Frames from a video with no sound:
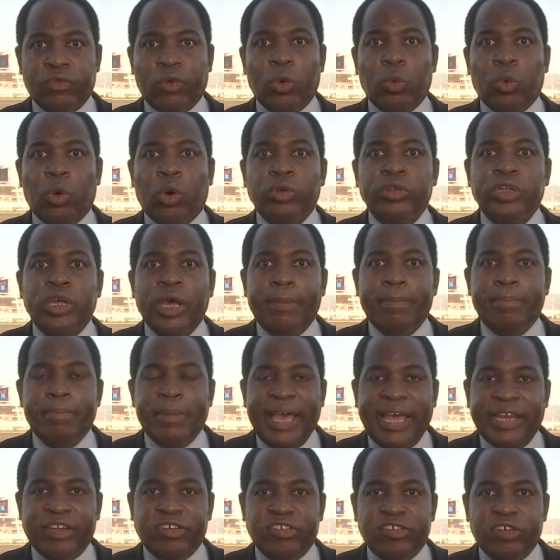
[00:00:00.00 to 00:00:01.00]
for a World Cup
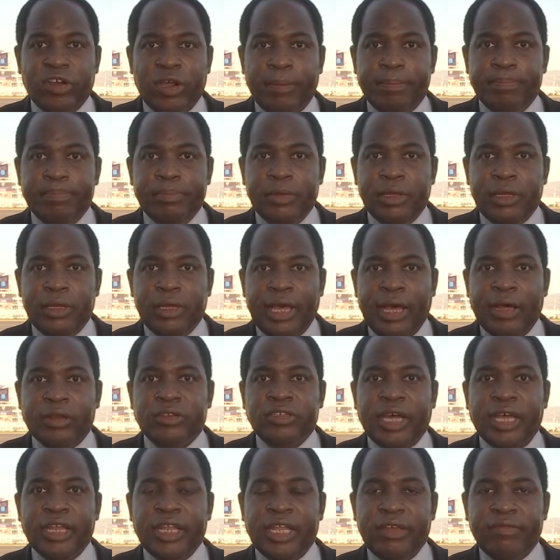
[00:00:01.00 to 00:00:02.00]
match
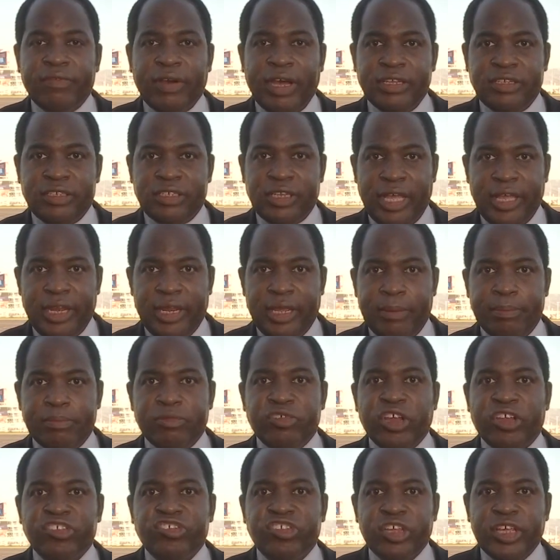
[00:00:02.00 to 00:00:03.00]
outside Levi's
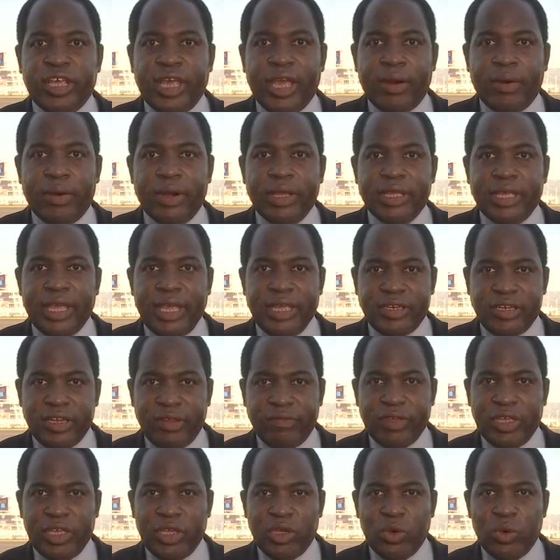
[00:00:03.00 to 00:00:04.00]
Stadium. Jesse Gary,
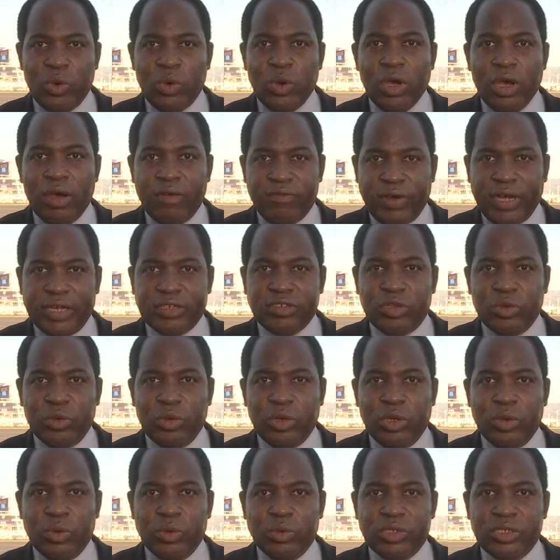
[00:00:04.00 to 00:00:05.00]
KTVU, Fox
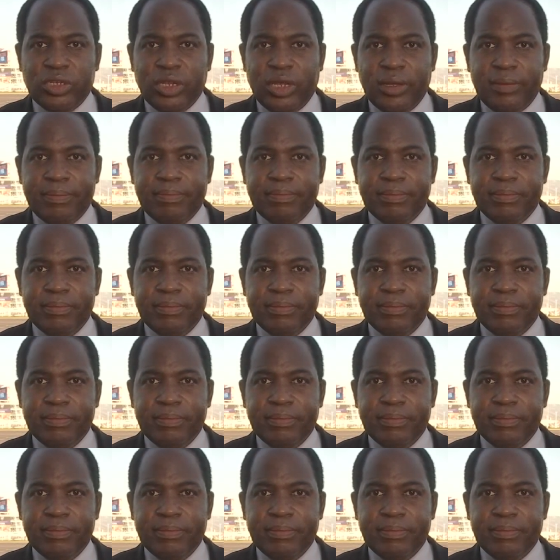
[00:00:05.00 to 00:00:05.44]
2 News.